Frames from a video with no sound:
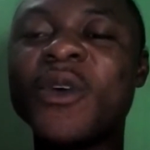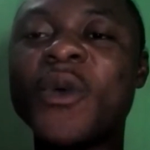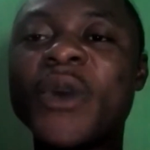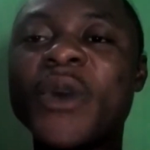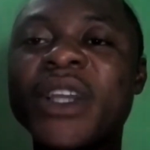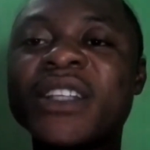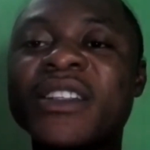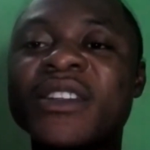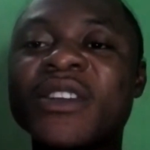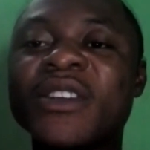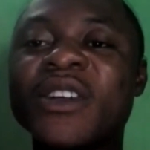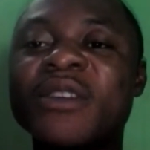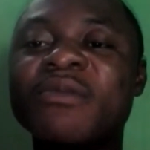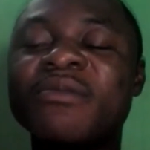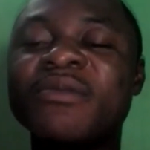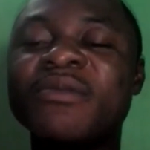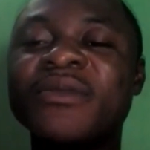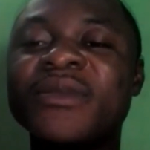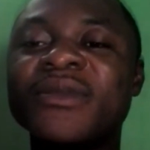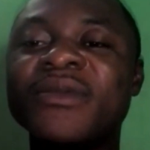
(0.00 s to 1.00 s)

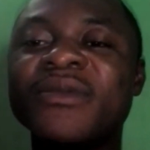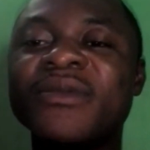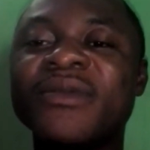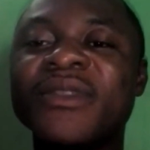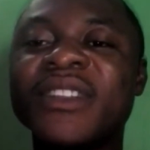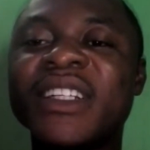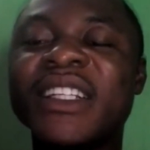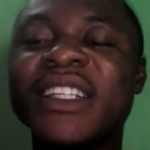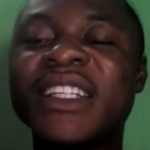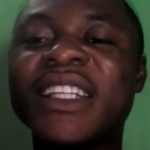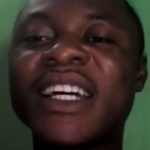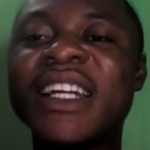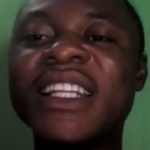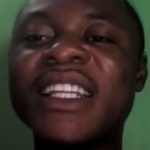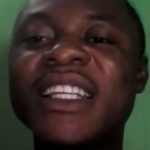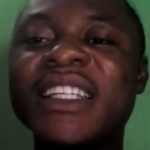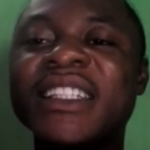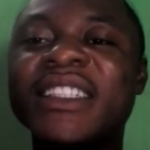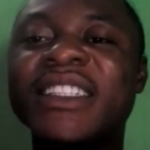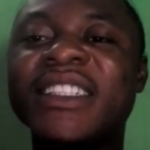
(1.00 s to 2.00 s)
wisdom, the
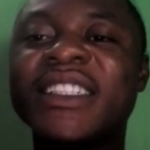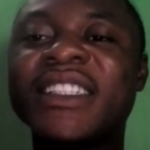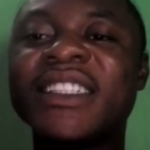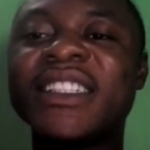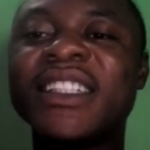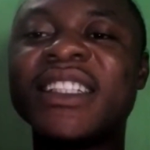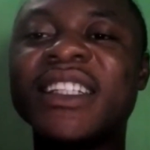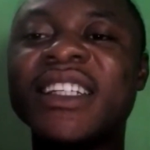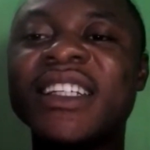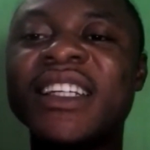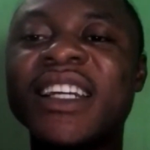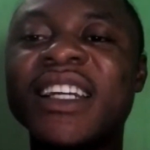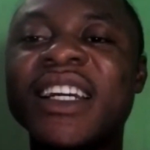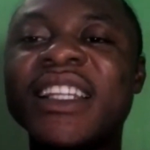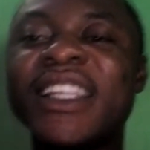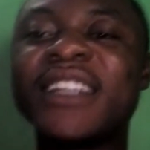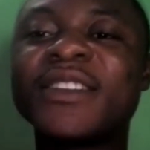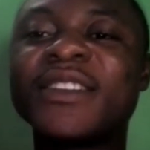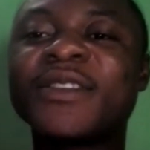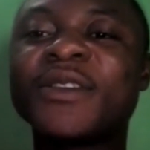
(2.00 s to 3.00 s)
knowledge,
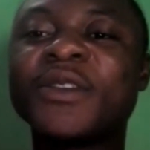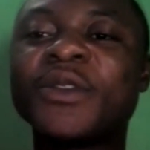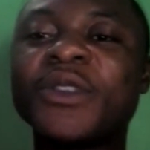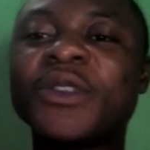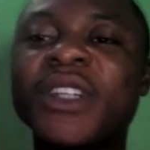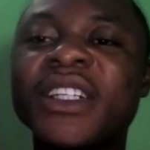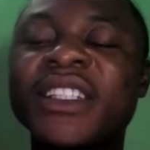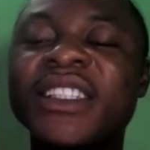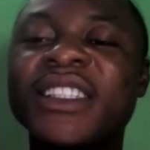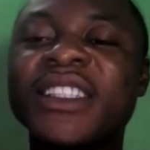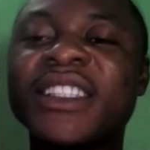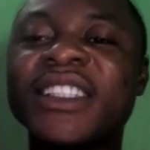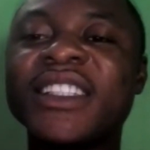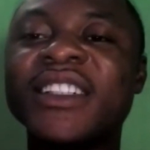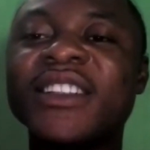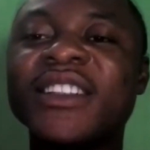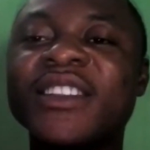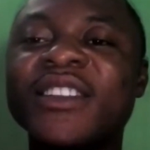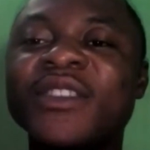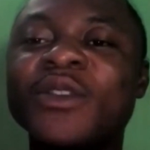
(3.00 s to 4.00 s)
and the strength
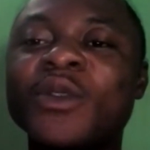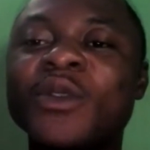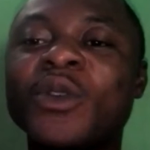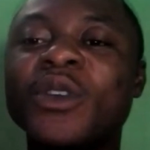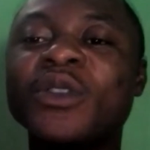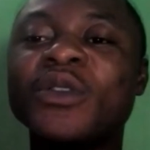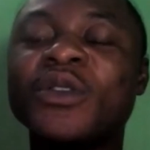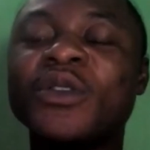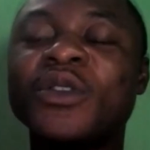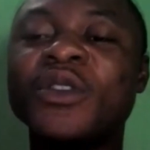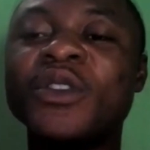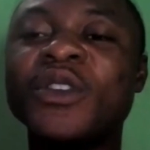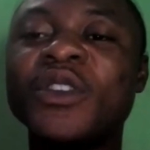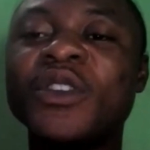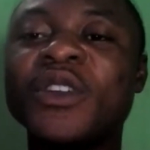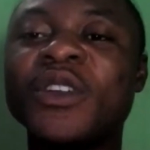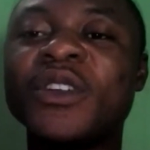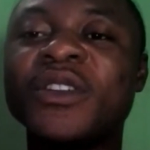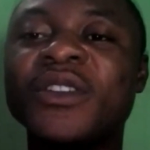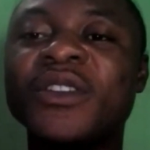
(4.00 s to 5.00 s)
to
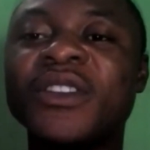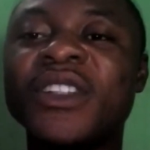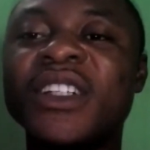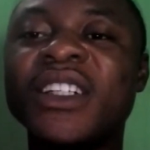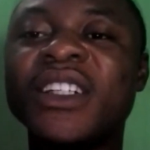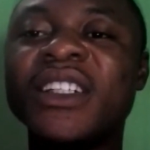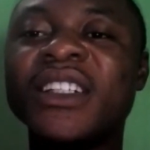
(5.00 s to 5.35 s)
continue